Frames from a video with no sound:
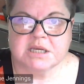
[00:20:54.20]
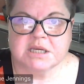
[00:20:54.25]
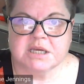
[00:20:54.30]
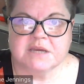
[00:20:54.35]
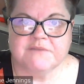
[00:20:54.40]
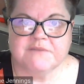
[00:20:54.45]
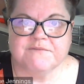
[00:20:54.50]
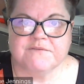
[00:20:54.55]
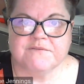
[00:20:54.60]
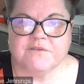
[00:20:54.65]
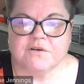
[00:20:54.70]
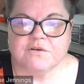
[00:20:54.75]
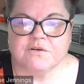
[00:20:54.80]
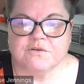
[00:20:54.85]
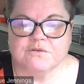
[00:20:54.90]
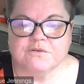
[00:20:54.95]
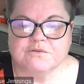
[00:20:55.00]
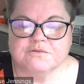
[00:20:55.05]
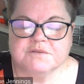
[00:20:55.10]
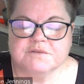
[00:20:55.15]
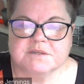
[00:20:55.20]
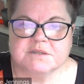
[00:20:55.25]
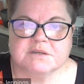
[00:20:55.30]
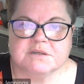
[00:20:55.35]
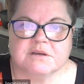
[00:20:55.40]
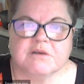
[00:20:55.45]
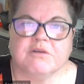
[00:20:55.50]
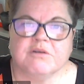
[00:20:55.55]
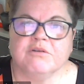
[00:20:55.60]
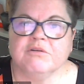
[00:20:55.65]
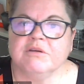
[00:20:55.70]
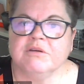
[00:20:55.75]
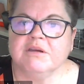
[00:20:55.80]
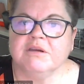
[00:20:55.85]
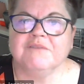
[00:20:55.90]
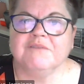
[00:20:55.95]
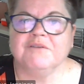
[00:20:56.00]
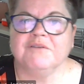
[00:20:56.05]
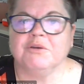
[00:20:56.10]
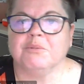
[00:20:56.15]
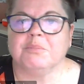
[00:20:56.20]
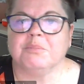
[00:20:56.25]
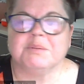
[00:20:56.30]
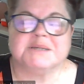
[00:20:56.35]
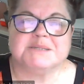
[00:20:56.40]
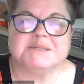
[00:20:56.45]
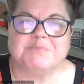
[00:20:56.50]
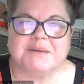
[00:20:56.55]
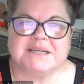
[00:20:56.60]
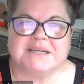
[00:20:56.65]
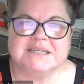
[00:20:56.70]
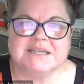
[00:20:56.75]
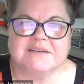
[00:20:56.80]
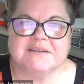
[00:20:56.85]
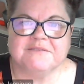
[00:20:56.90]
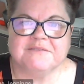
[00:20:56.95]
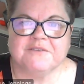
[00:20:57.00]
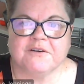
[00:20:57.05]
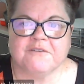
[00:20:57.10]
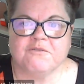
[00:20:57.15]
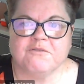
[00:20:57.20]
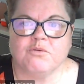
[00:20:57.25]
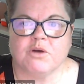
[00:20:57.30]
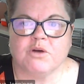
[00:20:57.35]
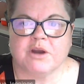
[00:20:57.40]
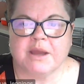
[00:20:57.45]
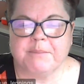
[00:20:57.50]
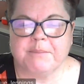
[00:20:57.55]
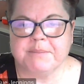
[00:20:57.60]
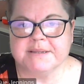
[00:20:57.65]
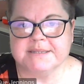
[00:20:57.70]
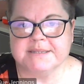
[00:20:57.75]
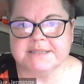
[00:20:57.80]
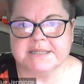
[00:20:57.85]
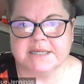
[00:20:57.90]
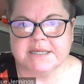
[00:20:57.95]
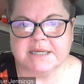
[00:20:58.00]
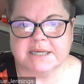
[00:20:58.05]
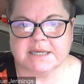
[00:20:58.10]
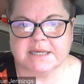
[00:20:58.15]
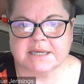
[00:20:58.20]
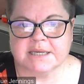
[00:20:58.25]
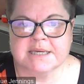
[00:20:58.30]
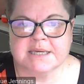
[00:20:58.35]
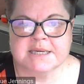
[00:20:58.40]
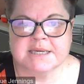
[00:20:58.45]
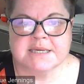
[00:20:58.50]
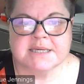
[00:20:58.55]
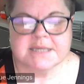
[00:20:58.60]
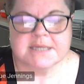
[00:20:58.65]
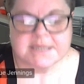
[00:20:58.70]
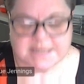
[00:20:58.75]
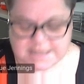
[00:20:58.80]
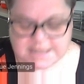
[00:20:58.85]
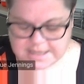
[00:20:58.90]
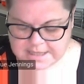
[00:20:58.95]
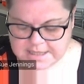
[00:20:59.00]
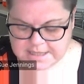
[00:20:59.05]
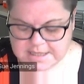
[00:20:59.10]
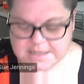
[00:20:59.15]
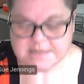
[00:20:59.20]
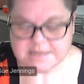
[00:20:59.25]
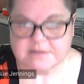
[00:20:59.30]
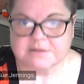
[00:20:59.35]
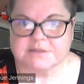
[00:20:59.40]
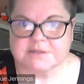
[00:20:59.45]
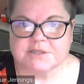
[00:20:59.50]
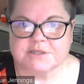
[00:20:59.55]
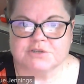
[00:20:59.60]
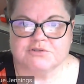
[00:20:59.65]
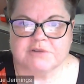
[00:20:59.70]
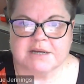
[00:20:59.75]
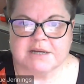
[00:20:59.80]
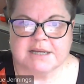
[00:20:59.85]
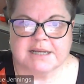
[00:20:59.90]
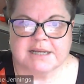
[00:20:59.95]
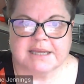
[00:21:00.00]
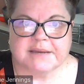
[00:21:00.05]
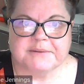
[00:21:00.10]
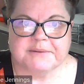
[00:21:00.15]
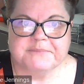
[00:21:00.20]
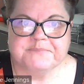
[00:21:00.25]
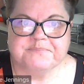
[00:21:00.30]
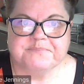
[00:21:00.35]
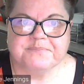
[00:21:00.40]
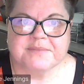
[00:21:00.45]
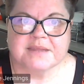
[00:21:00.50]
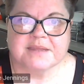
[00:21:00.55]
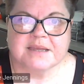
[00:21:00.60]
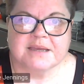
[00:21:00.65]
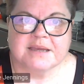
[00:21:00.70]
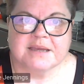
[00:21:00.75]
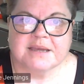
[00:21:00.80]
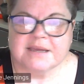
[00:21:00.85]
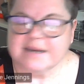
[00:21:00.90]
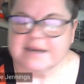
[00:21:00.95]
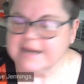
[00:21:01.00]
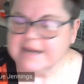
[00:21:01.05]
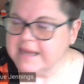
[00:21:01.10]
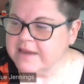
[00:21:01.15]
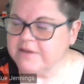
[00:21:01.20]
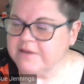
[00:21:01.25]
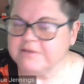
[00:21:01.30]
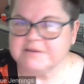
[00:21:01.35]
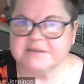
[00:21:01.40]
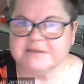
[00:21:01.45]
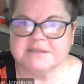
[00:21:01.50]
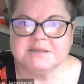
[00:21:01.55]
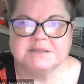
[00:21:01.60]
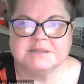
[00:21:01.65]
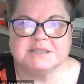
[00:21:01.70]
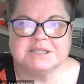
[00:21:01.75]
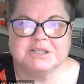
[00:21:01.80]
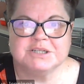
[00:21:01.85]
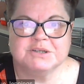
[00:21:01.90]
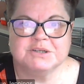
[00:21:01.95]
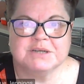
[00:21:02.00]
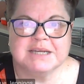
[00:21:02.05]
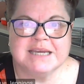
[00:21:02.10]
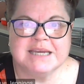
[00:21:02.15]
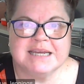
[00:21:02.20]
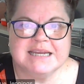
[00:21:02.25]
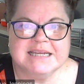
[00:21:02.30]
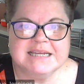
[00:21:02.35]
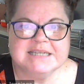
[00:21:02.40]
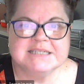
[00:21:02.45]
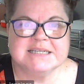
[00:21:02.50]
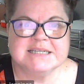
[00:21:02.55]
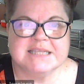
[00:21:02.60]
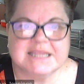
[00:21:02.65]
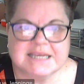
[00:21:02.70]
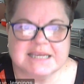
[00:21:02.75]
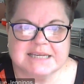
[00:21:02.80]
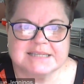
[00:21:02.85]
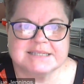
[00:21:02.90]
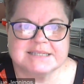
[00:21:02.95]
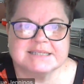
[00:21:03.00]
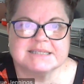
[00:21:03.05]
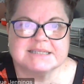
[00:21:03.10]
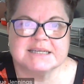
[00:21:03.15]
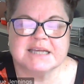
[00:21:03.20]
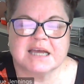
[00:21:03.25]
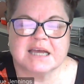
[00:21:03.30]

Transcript: involves. So give you a perspective of what happens here in Australia. Now, to lead into this,